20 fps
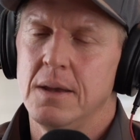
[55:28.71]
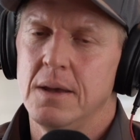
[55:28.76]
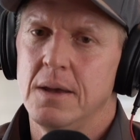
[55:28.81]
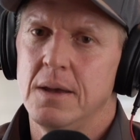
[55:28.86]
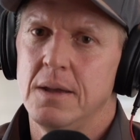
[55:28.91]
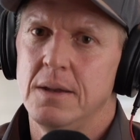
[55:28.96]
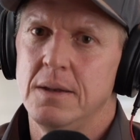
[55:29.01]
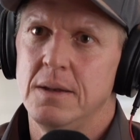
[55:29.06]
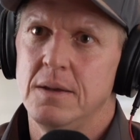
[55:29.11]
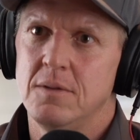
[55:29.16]

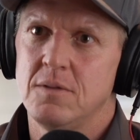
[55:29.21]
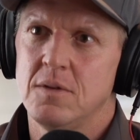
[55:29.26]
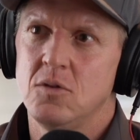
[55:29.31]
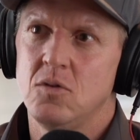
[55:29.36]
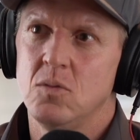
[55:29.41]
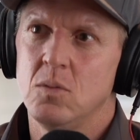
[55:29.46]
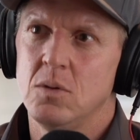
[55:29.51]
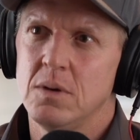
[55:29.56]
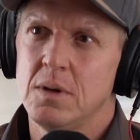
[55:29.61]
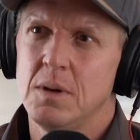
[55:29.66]
and said,
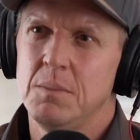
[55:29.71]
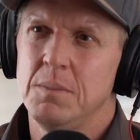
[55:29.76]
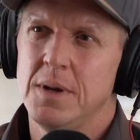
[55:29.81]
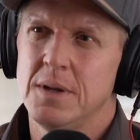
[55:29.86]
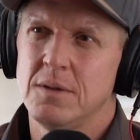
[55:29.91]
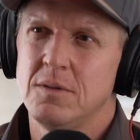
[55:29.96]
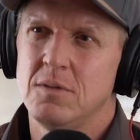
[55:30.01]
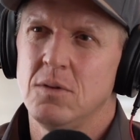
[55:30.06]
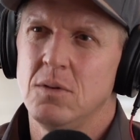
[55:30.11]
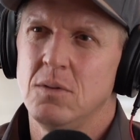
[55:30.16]
do you want to come
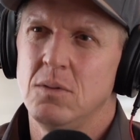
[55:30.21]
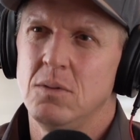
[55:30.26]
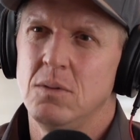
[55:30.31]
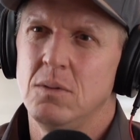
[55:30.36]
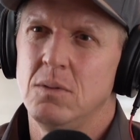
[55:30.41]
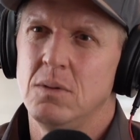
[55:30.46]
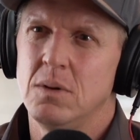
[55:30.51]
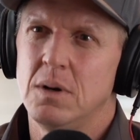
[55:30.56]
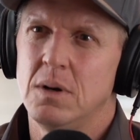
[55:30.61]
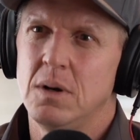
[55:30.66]
back
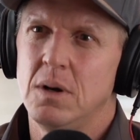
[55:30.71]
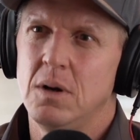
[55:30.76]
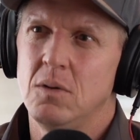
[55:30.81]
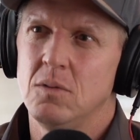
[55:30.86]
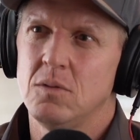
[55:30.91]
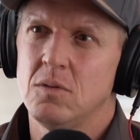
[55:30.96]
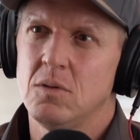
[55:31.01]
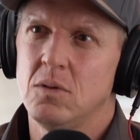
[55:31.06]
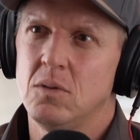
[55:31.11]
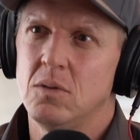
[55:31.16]
to
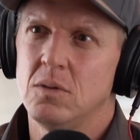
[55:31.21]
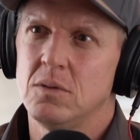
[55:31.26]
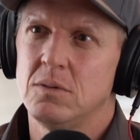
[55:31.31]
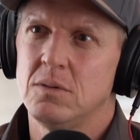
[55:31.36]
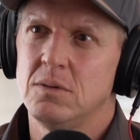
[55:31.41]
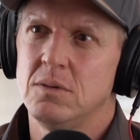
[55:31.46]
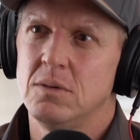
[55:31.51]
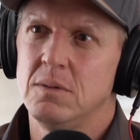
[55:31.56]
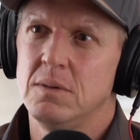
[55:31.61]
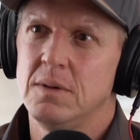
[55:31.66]
Earl's Court
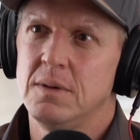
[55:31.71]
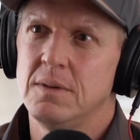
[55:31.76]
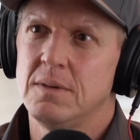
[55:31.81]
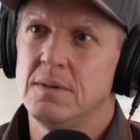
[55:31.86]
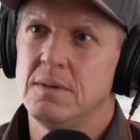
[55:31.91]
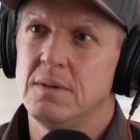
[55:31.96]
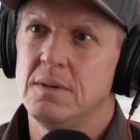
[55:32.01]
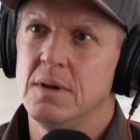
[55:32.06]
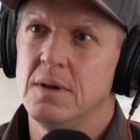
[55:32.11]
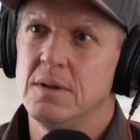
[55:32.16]
to do
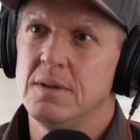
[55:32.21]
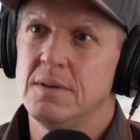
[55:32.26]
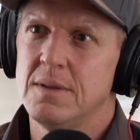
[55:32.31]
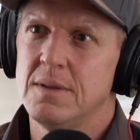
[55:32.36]
a